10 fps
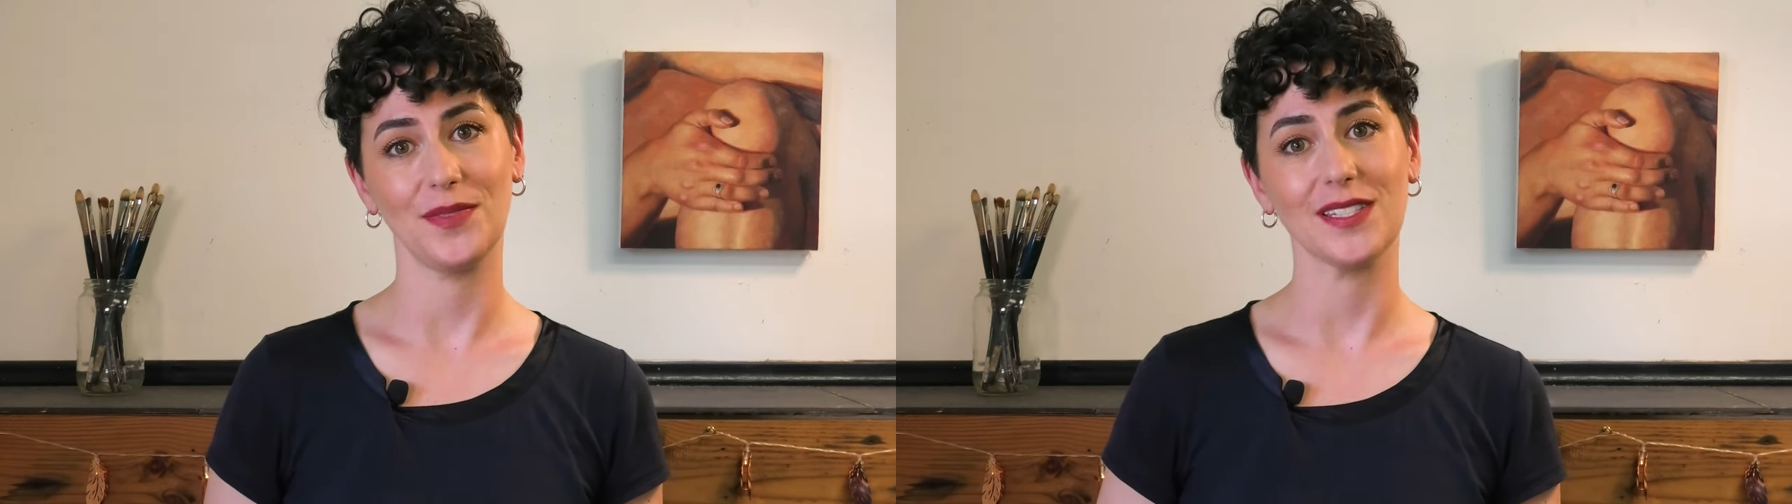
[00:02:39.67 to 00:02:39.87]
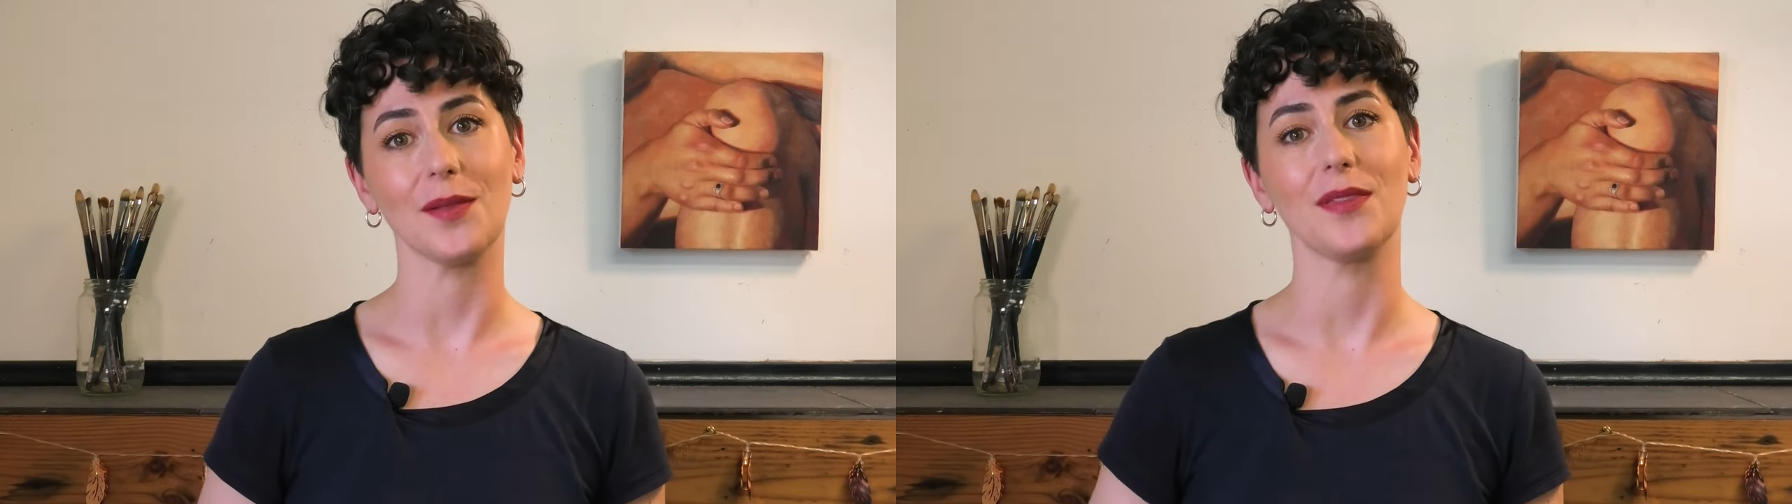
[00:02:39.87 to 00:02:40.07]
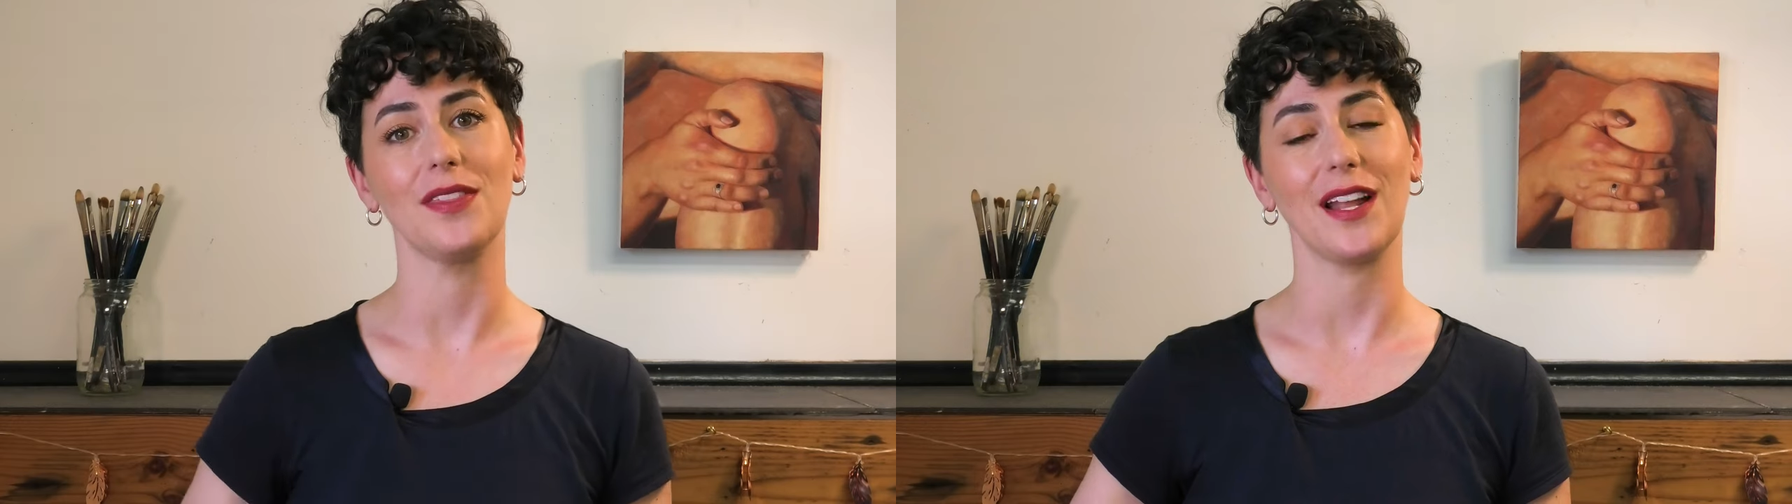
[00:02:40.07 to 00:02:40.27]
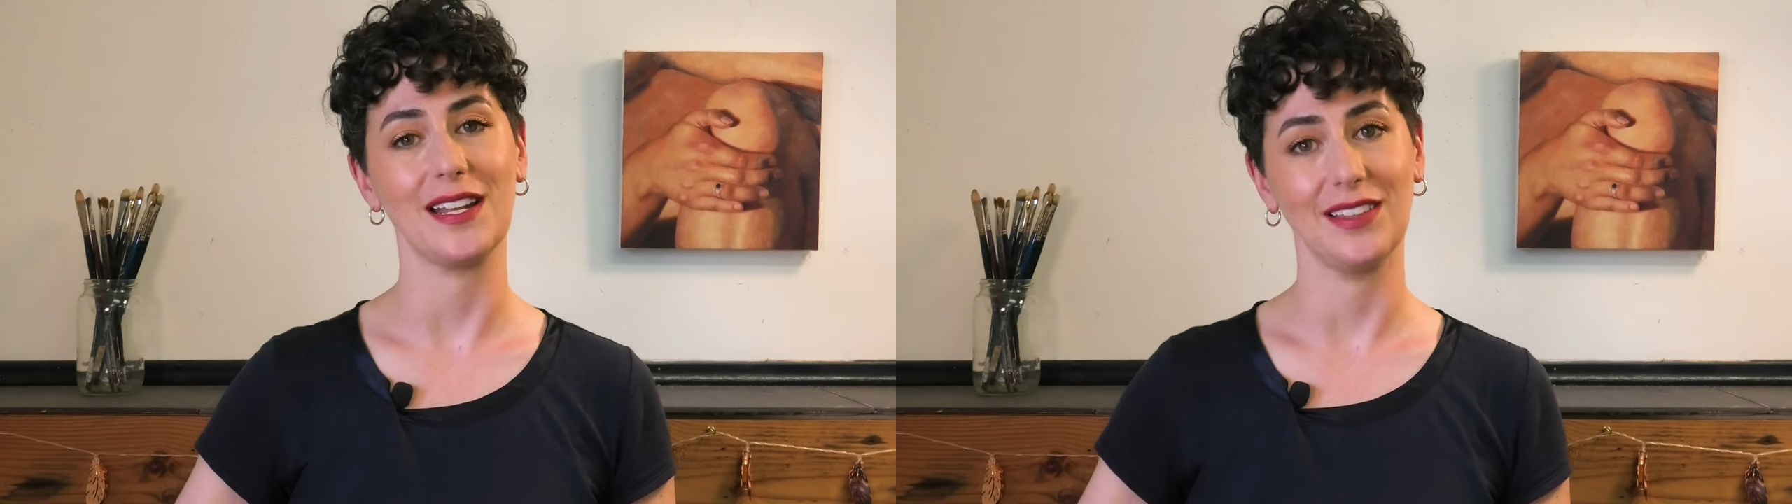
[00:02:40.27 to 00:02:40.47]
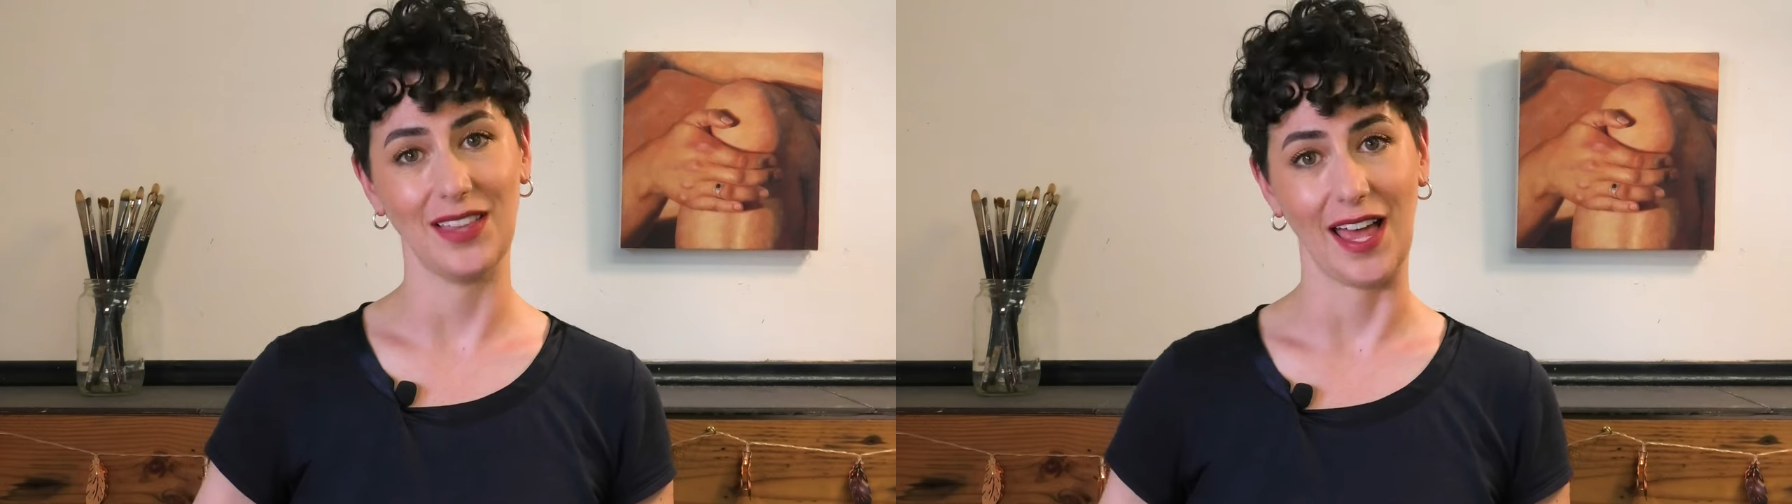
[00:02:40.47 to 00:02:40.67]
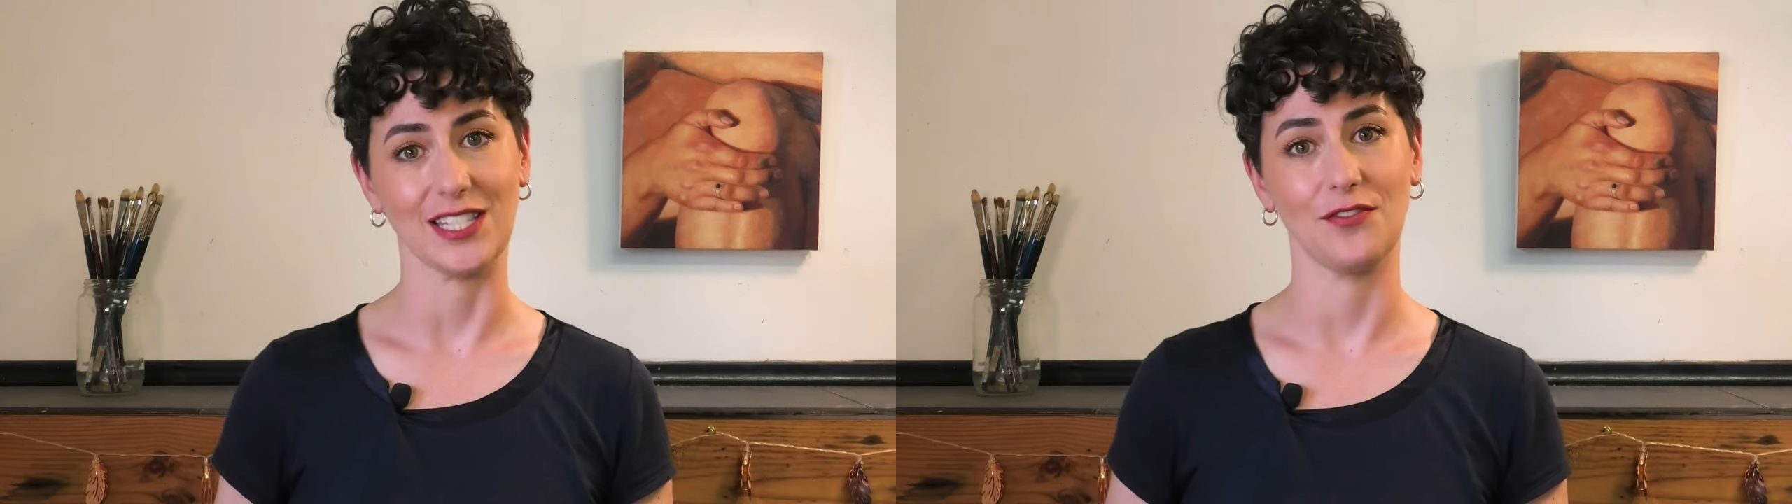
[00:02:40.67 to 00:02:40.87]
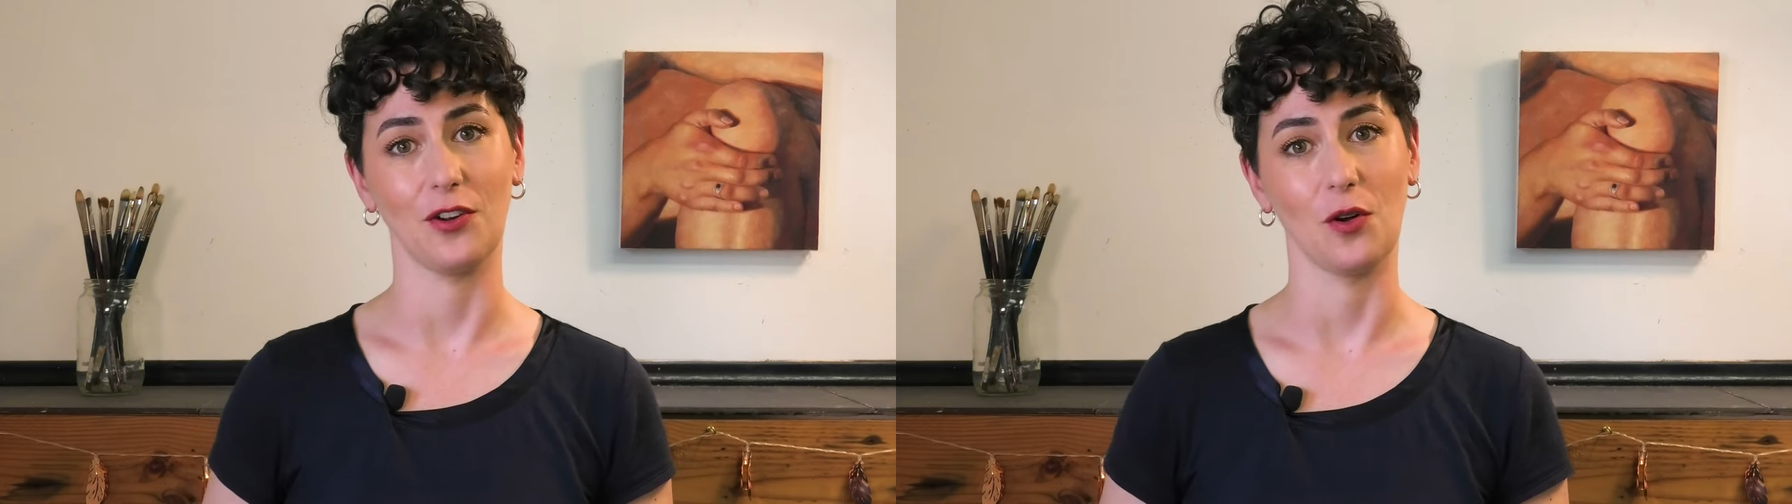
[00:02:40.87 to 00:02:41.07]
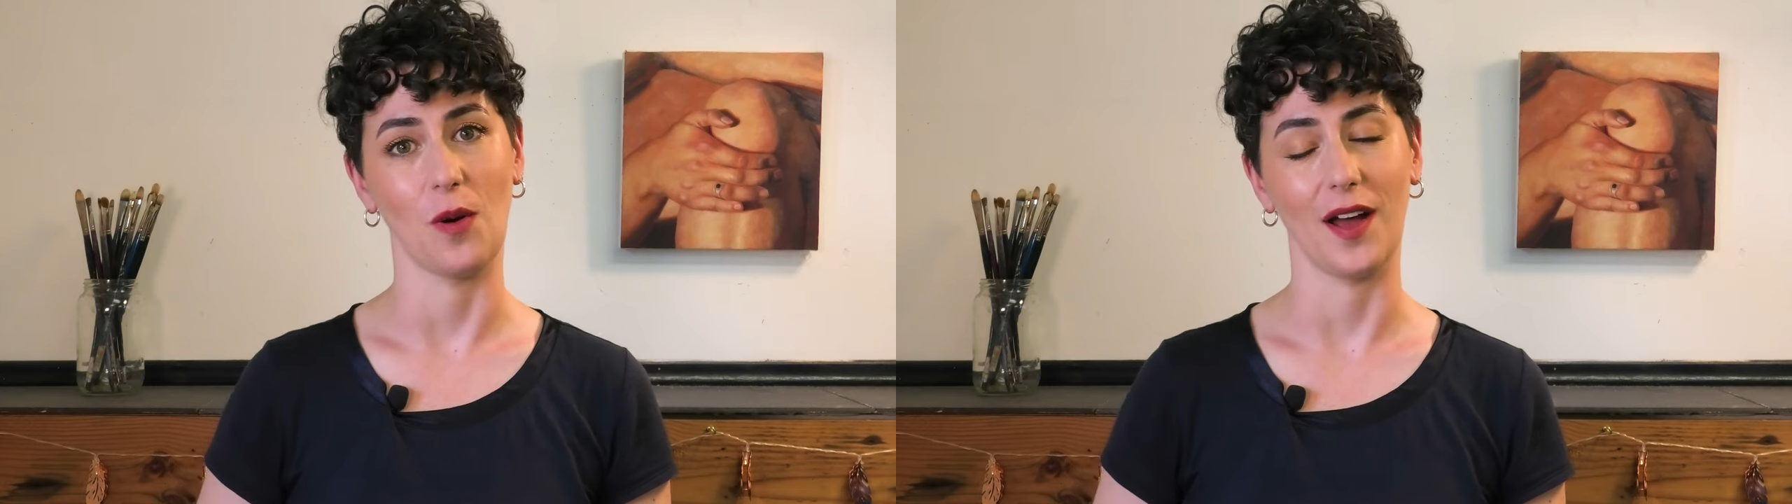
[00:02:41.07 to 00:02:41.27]
That's something that can last for
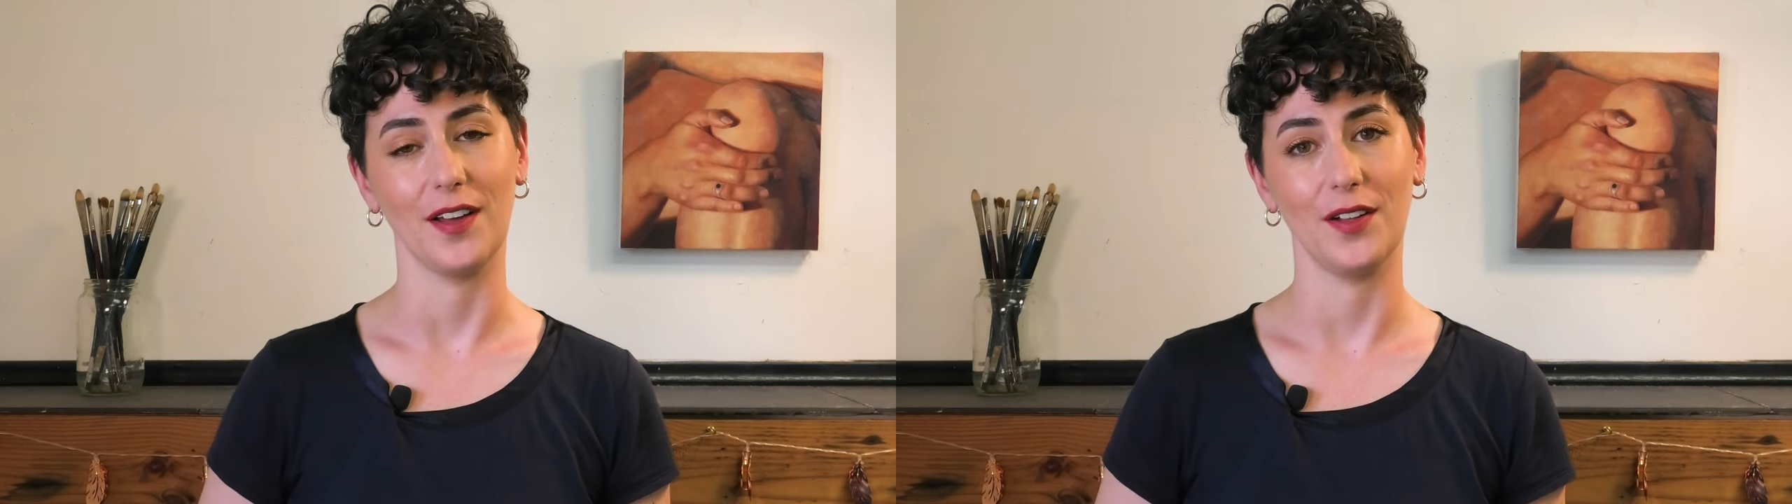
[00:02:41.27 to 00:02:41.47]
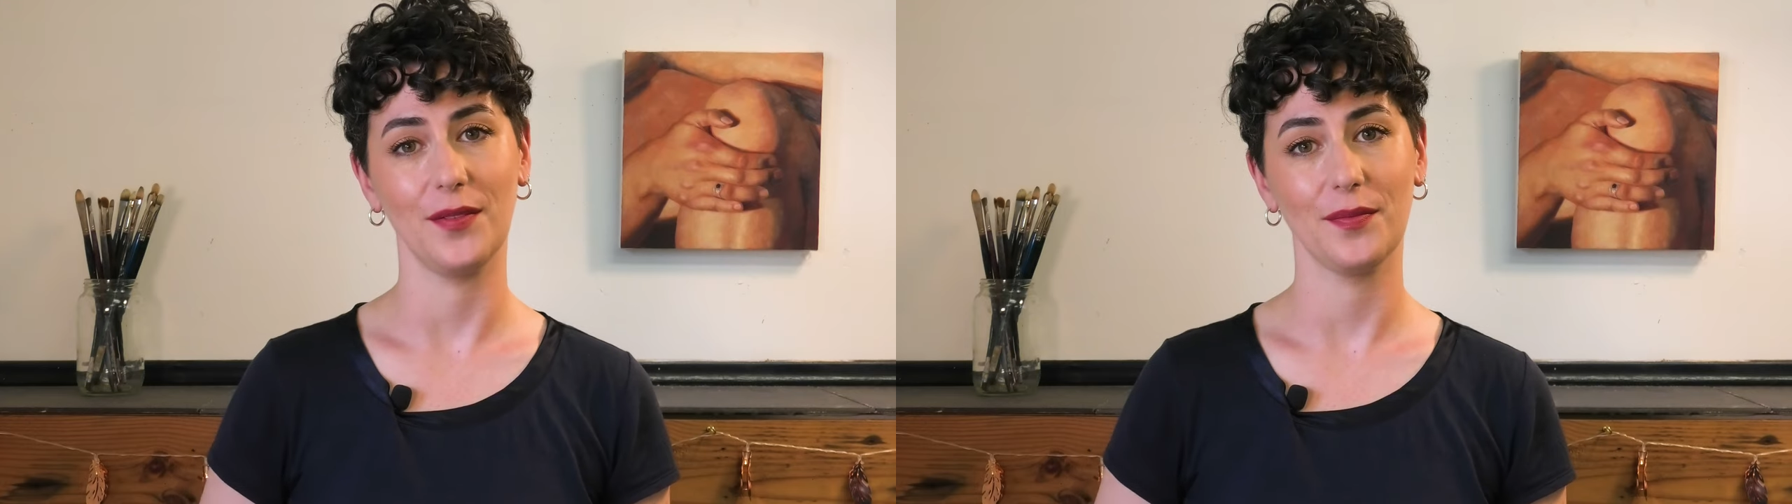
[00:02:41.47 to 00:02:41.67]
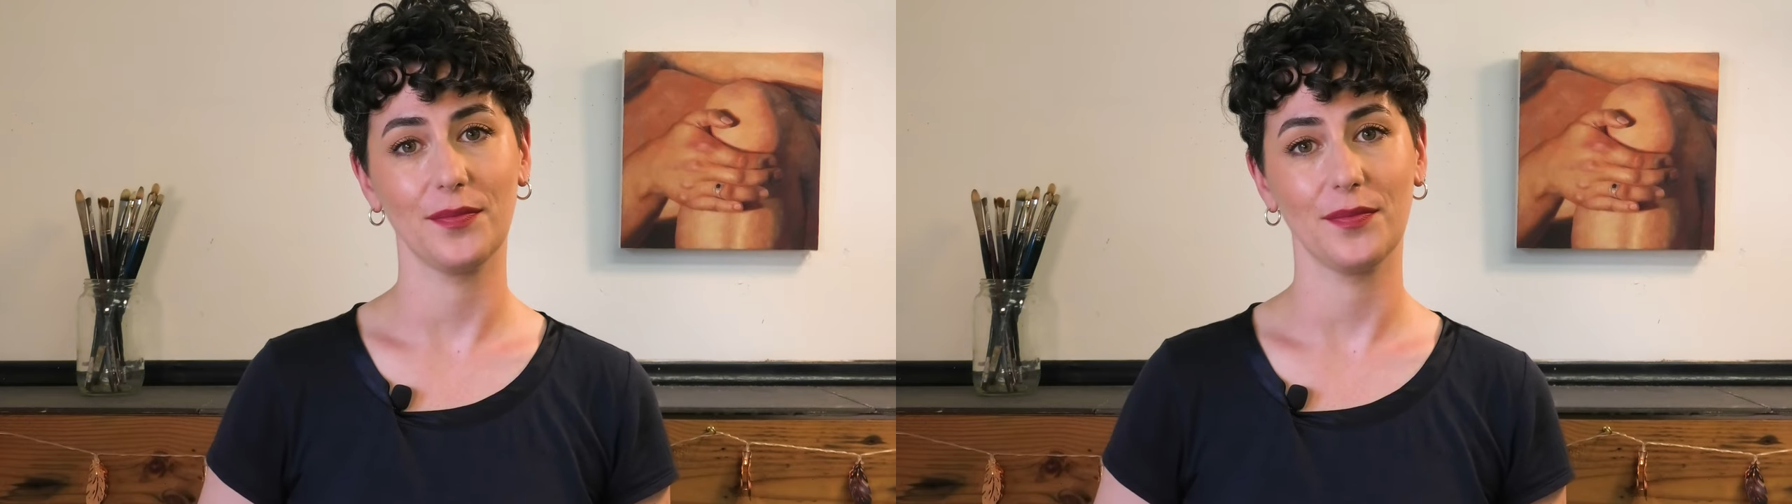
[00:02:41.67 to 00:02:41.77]
a while.